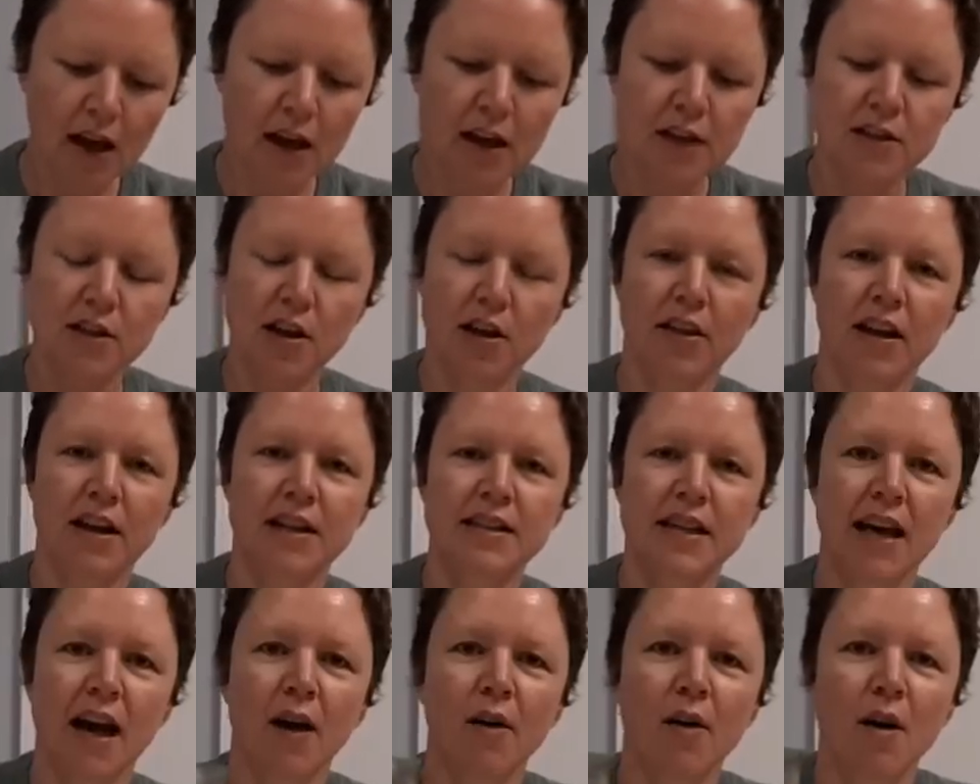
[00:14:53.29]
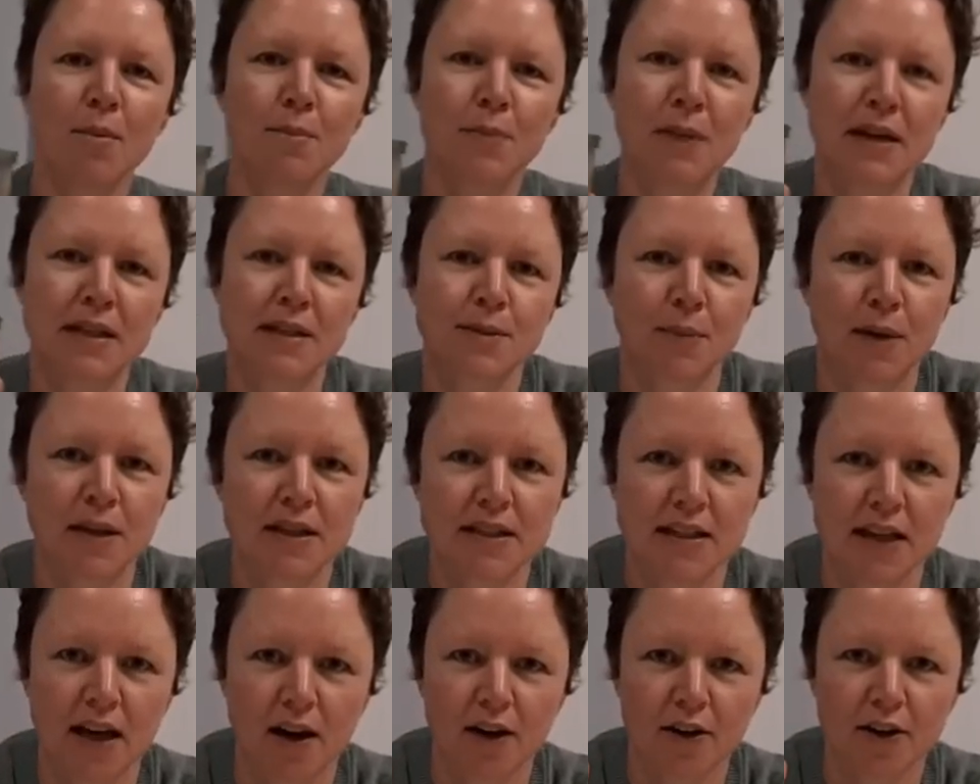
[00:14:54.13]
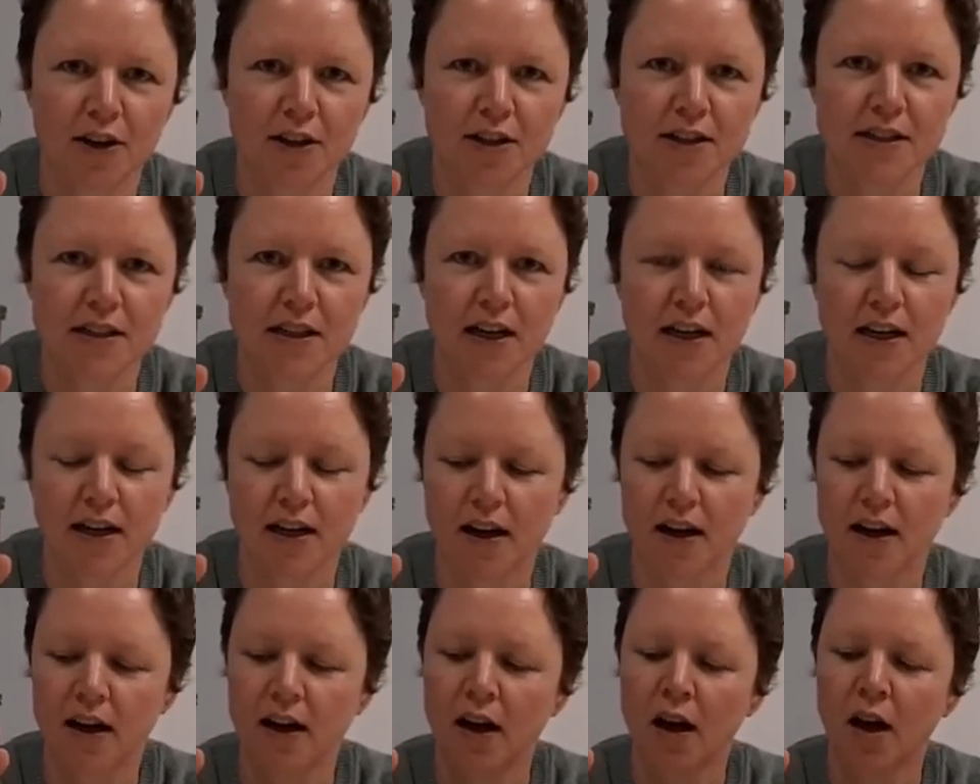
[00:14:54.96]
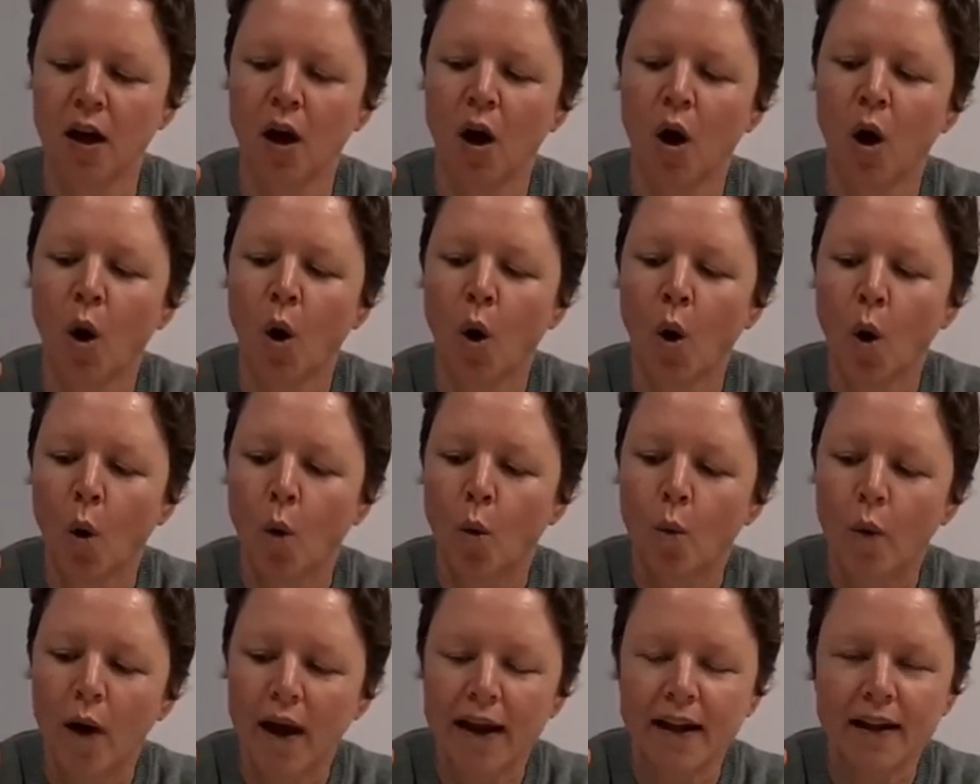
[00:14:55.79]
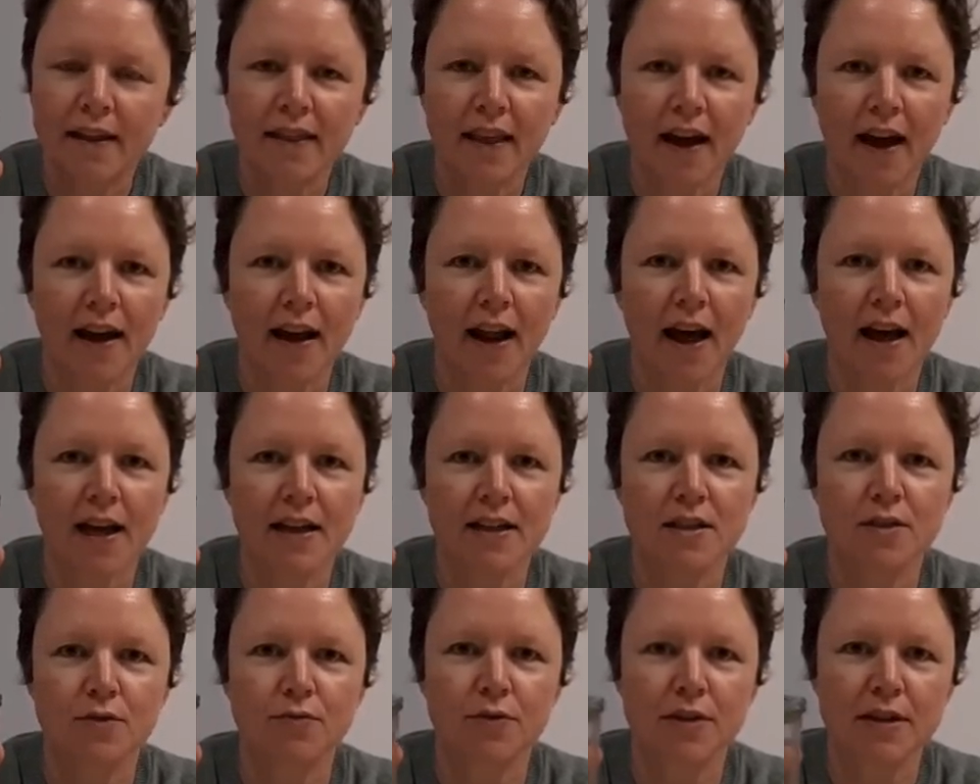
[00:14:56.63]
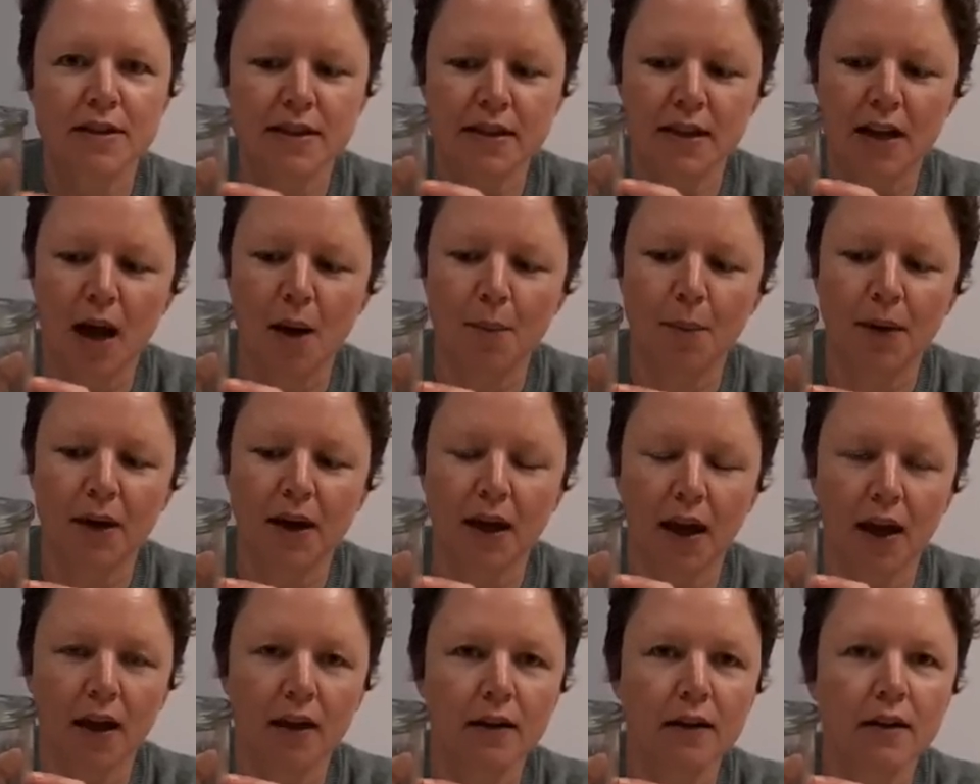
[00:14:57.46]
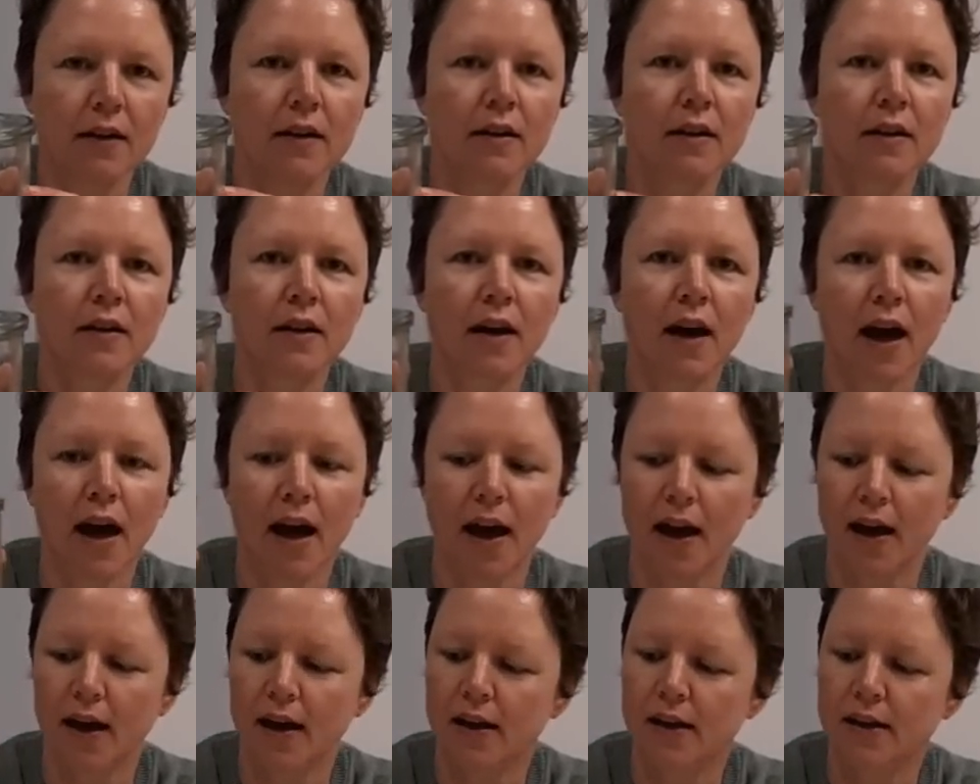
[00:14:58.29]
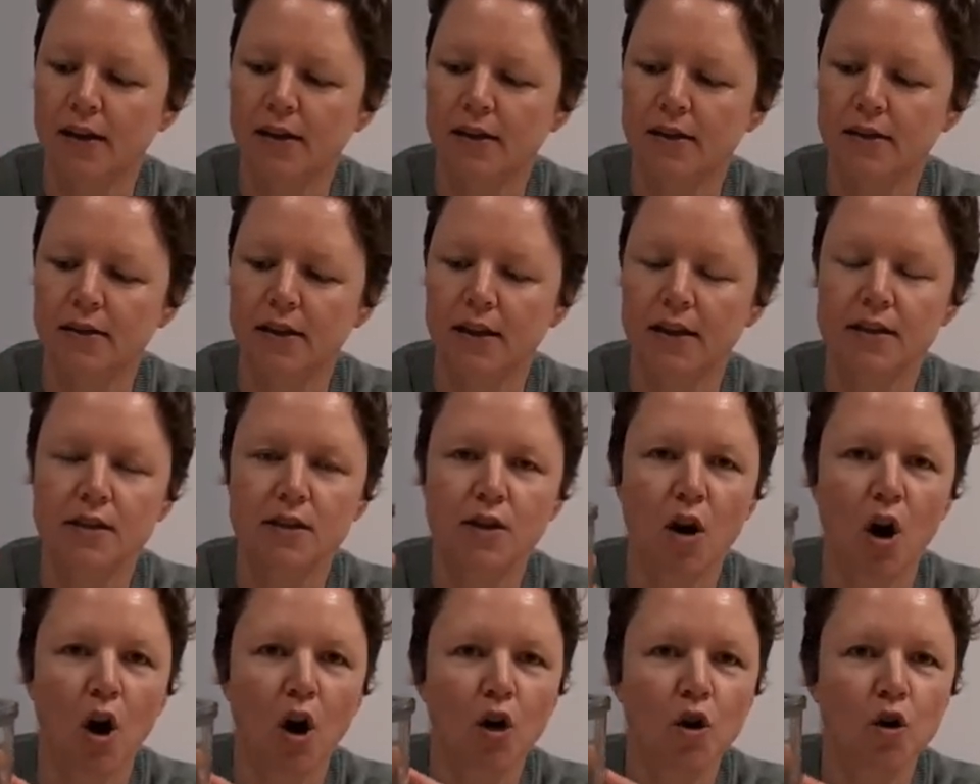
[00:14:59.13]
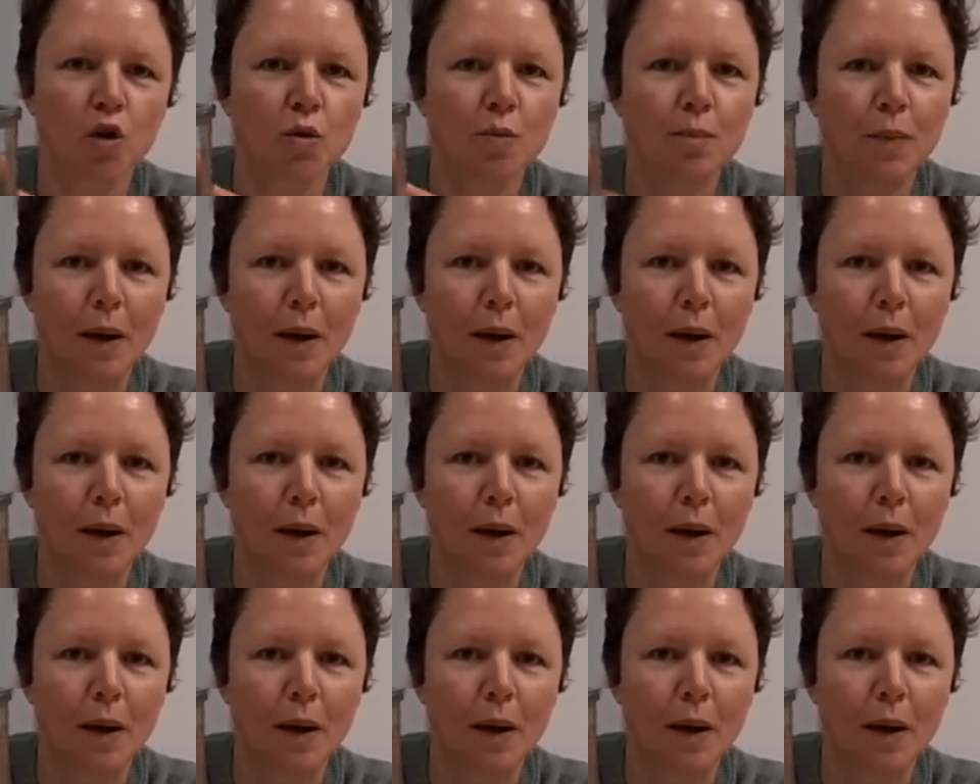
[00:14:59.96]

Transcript: So that's how I mix my sourdough starter. When that has risen up again, and it's gone all